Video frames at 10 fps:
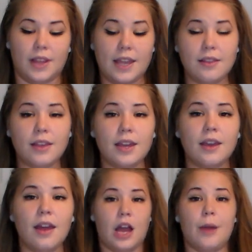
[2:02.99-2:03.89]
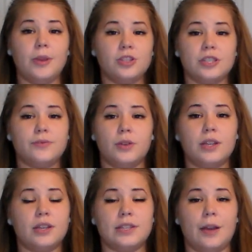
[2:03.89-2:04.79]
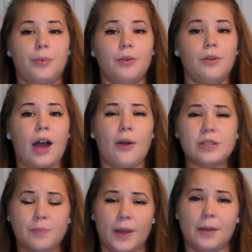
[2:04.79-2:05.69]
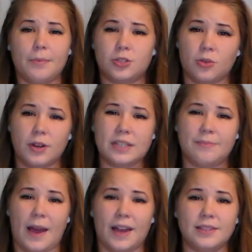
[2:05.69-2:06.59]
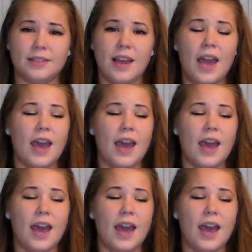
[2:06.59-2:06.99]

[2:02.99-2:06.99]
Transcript: lately. I mean, just for an example, I was playing Majora's Mask,